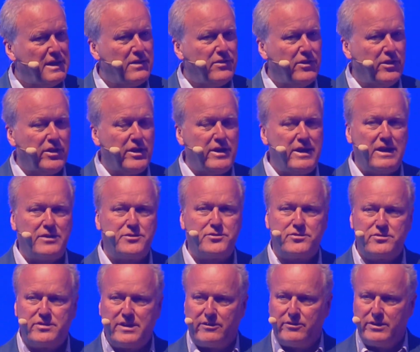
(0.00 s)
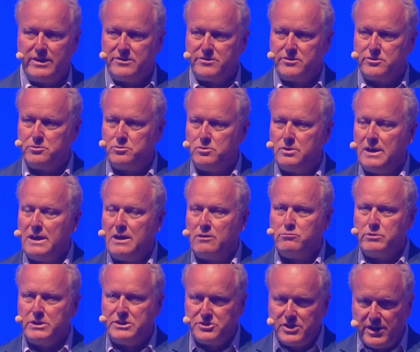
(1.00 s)
that are necessary to
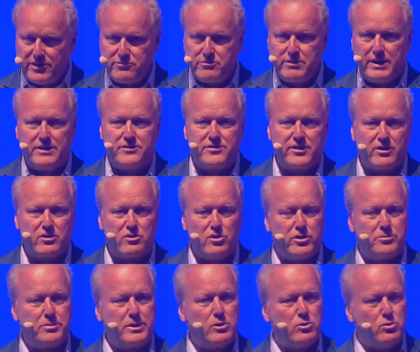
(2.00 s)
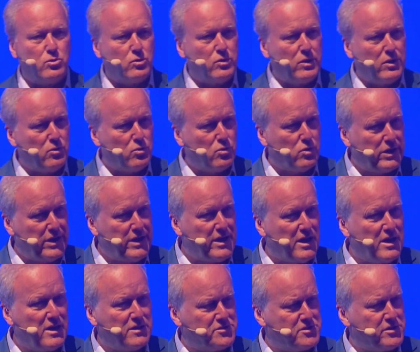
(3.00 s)
regenerate an economy or
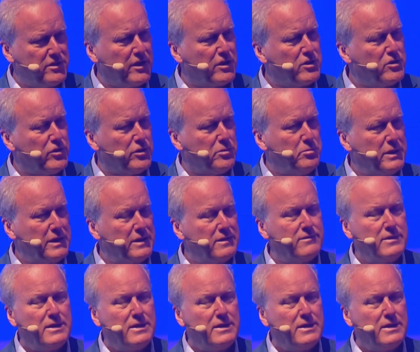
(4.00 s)
enhance an economy.